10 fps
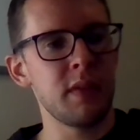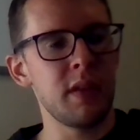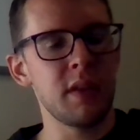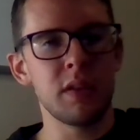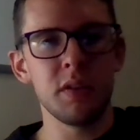
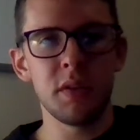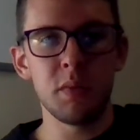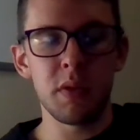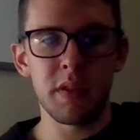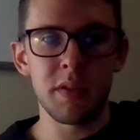included
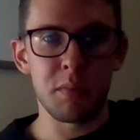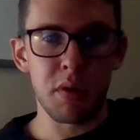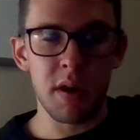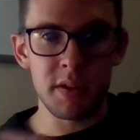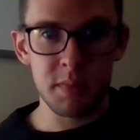within the
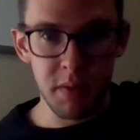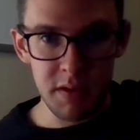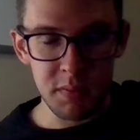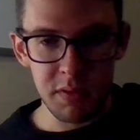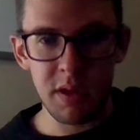broadest
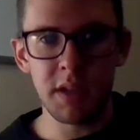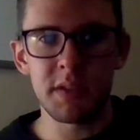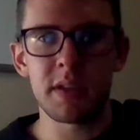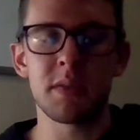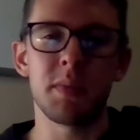possible
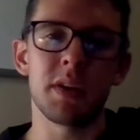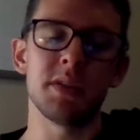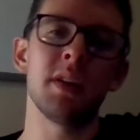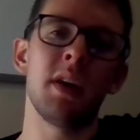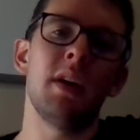context,
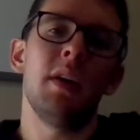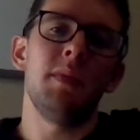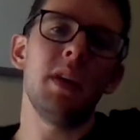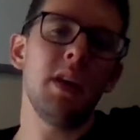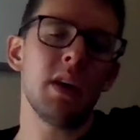because
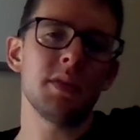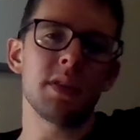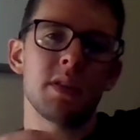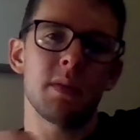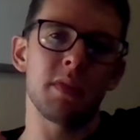the
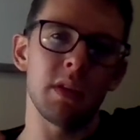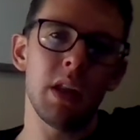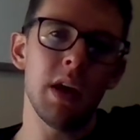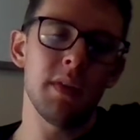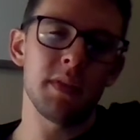ecosystem for
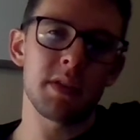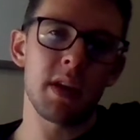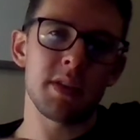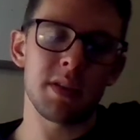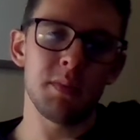life is
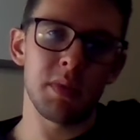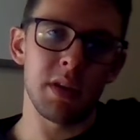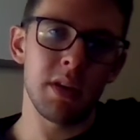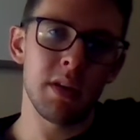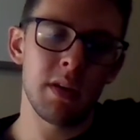not simply